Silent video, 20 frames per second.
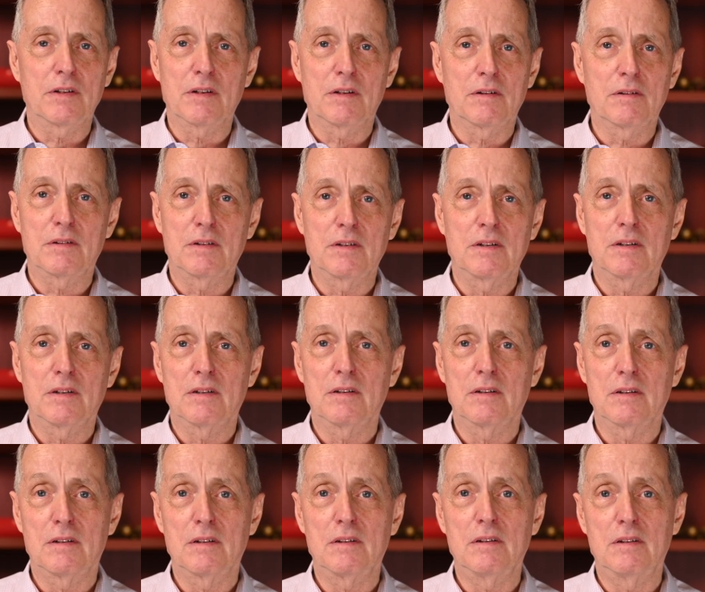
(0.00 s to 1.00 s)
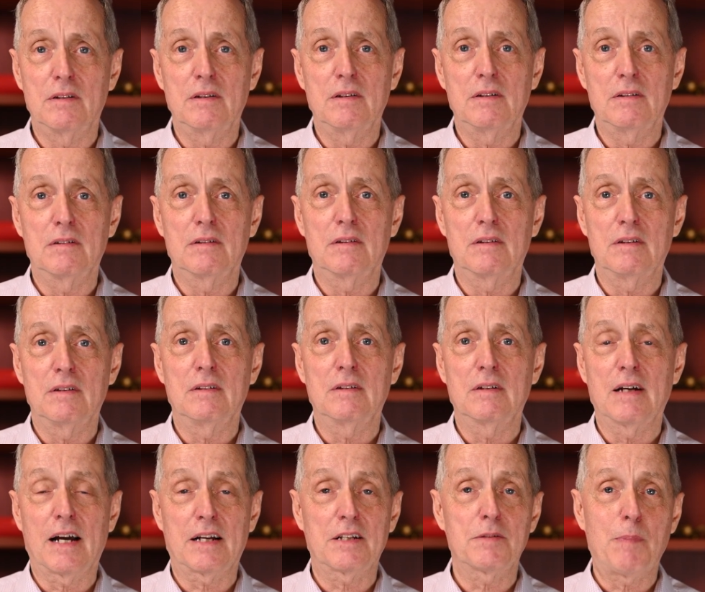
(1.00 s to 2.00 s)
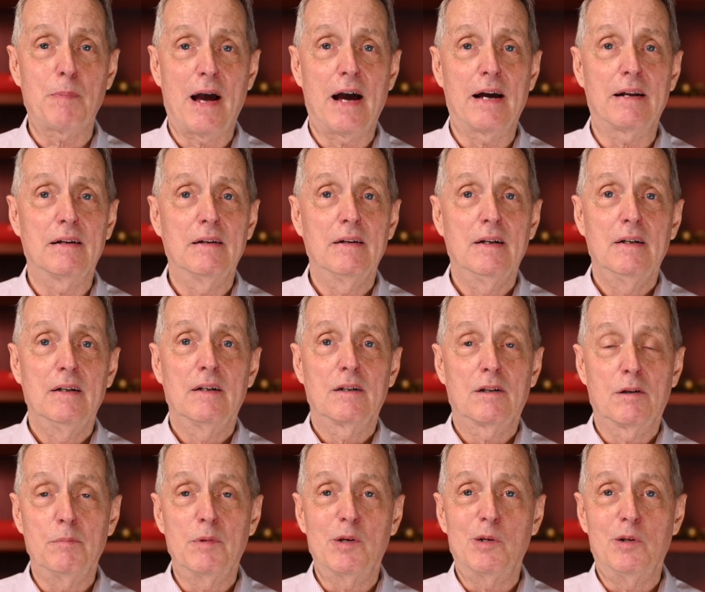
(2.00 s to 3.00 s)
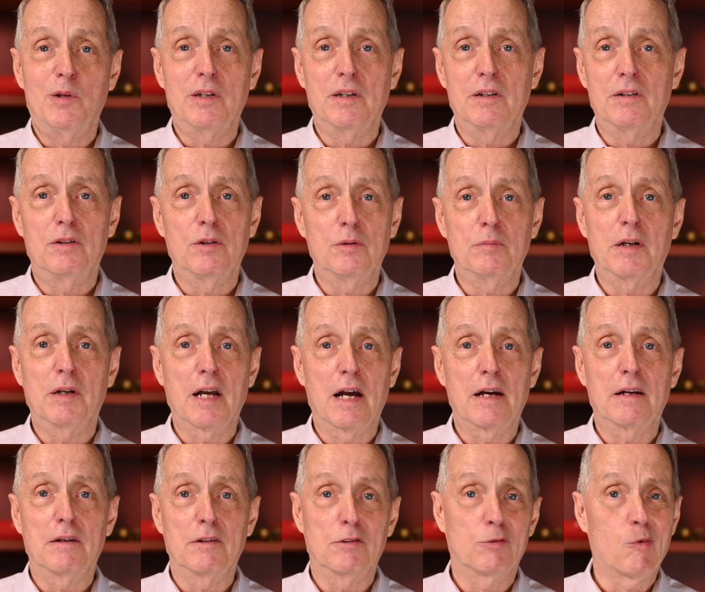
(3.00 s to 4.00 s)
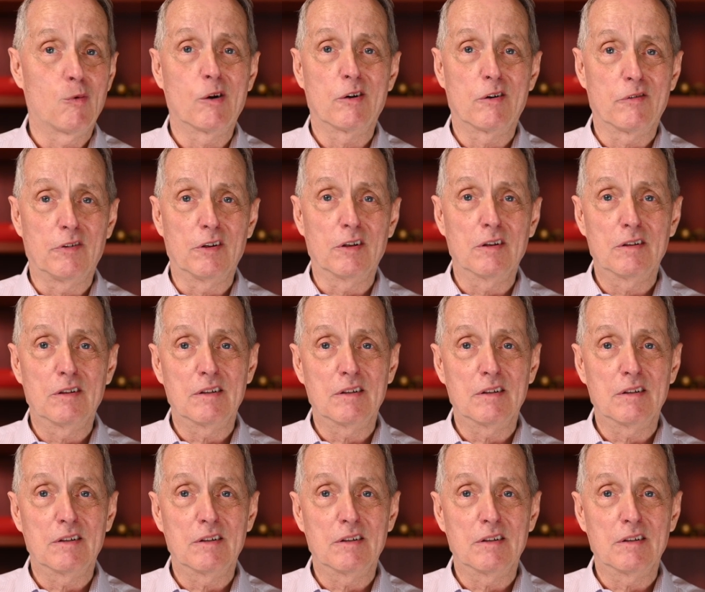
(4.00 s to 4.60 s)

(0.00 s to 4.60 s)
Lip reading: You know, the expat community in Dumaguete is wonderful,